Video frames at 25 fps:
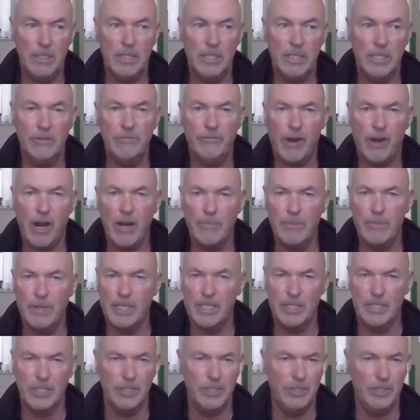the
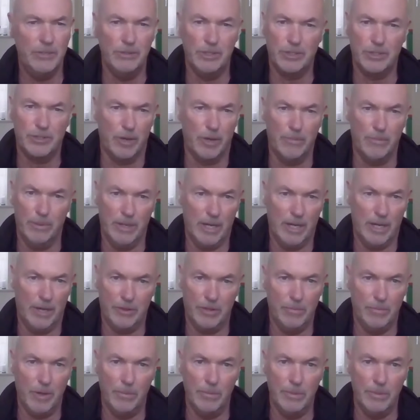environment is in huge trouble at
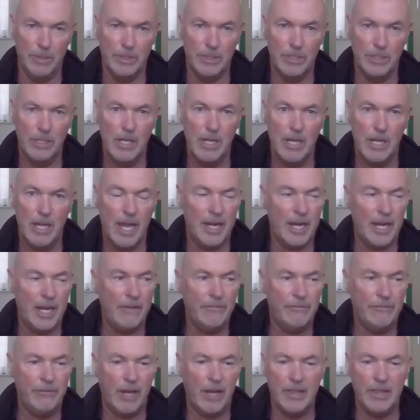the moment, and
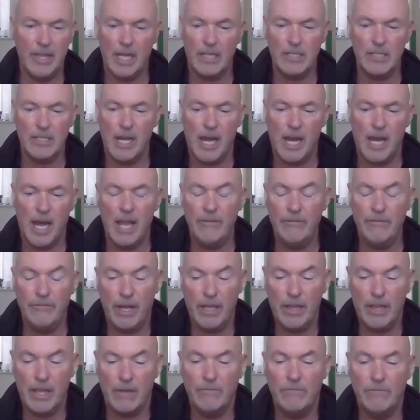I find
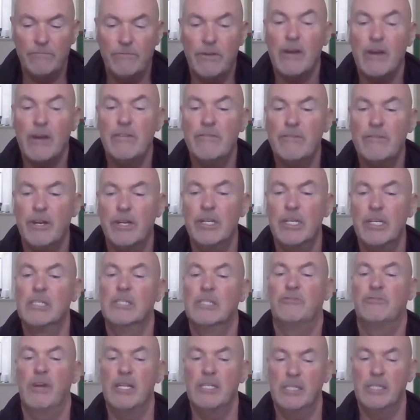that very, very
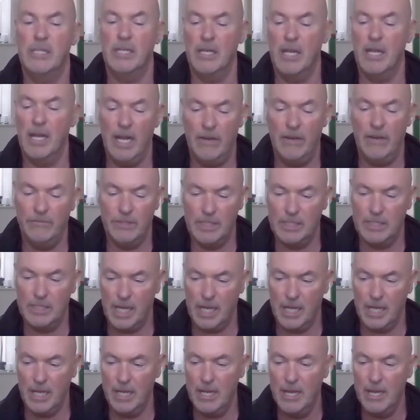distressing, I have to
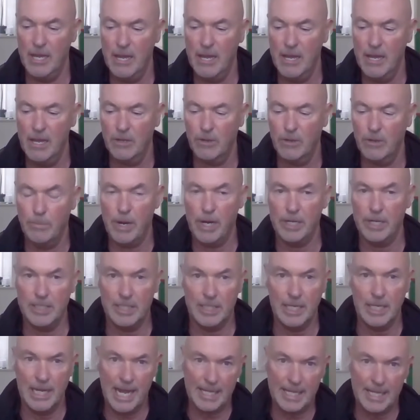say, compared
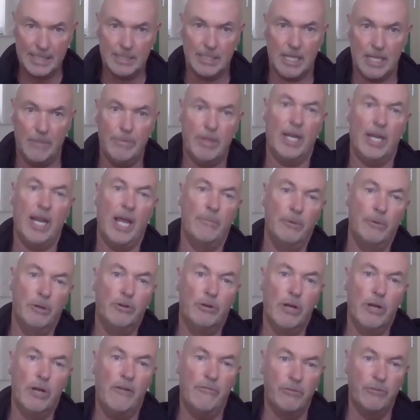to the landscape that I would
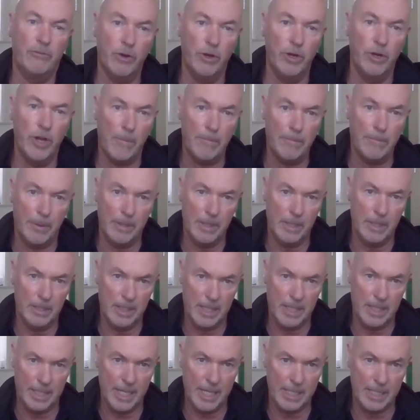have grown up
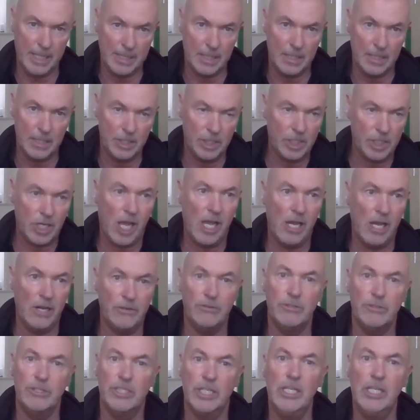in as a child
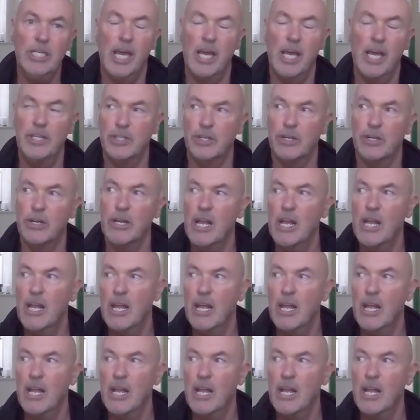or a teenager.